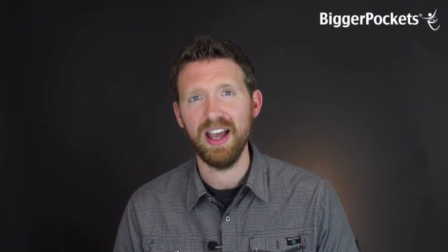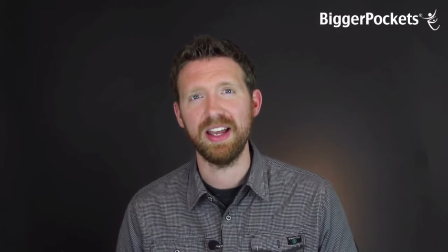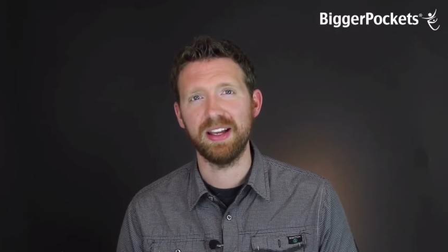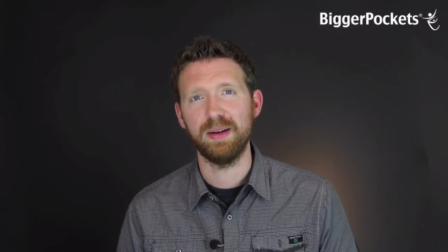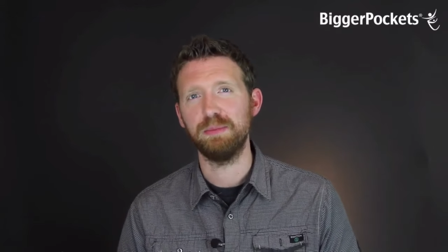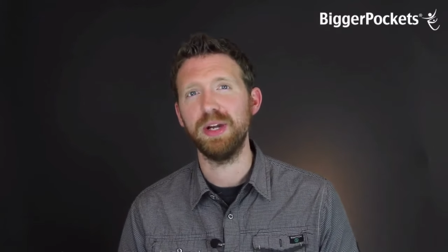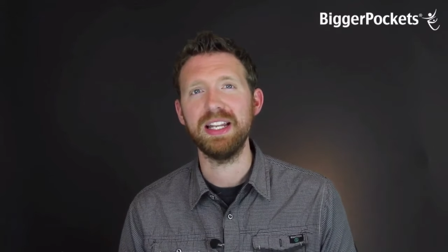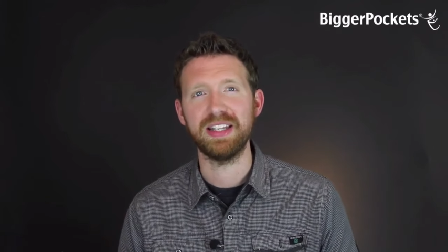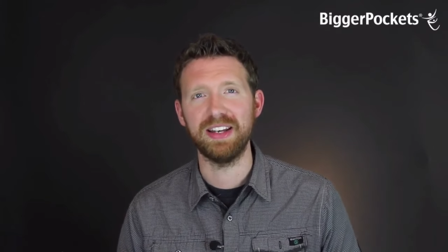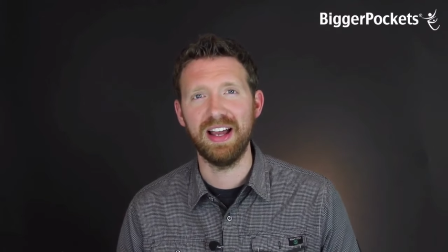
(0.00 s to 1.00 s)
Hey,
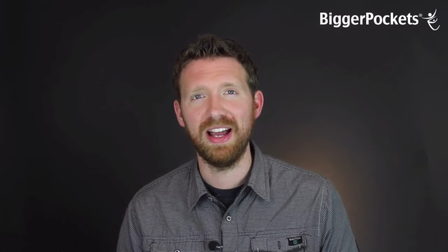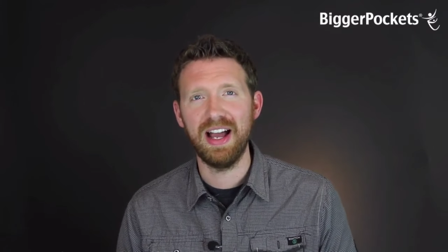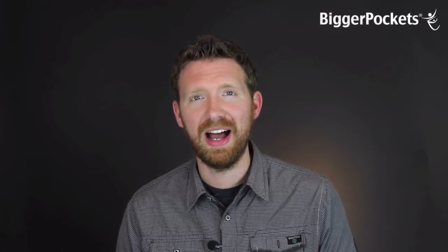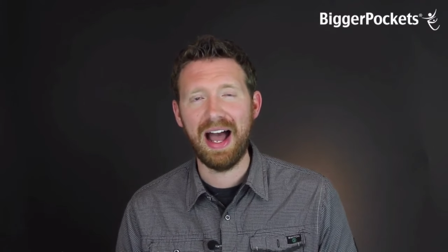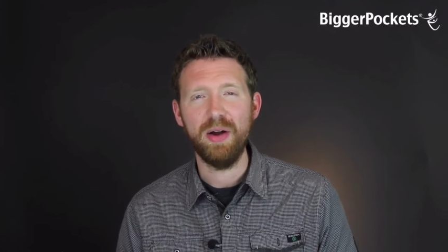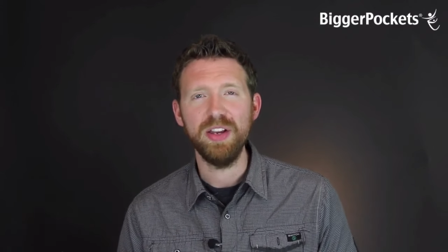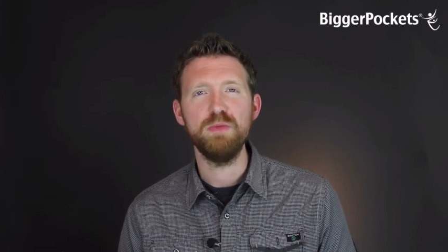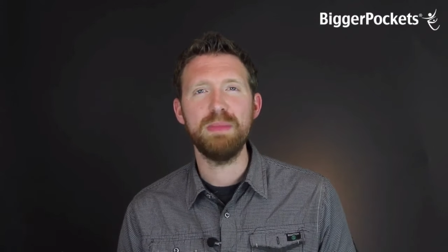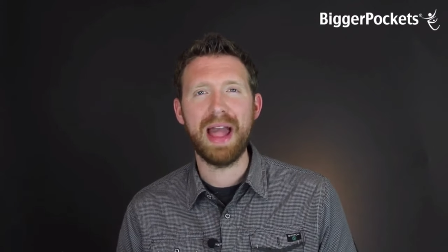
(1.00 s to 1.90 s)
Brandon, how do you